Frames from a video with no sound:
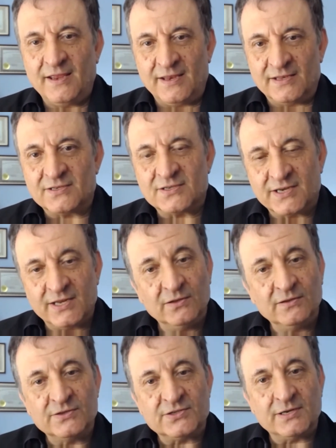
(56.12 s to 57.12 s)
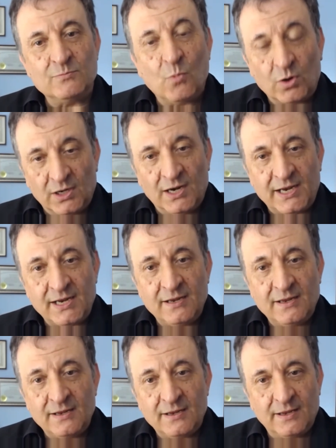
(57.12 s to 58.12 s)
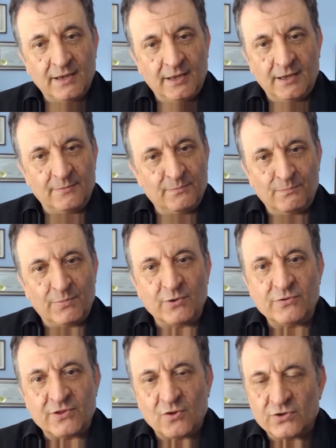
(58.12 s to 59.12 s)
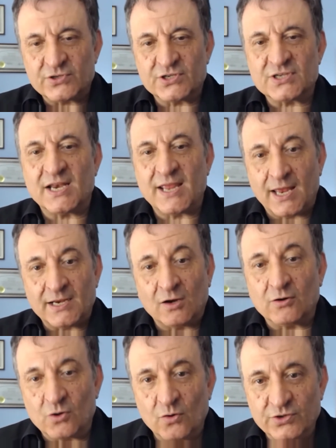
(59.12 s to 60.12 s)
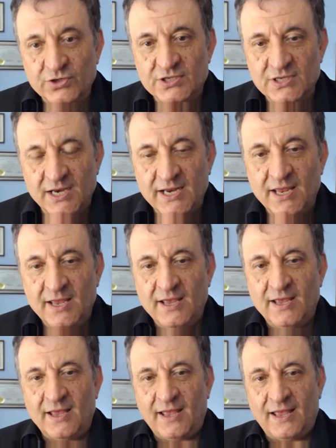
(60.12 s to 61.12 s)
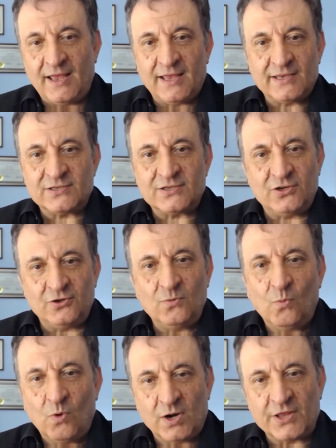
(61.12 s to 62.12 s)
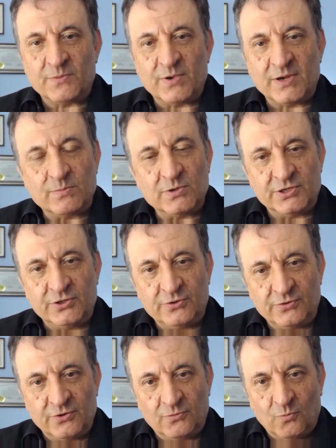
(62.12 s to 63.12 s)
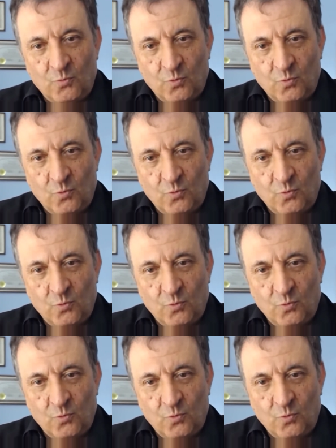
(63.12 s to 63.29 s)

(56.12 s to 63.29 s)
It's skills in modeling, um, both consciously and unconsciously, as to what other people do that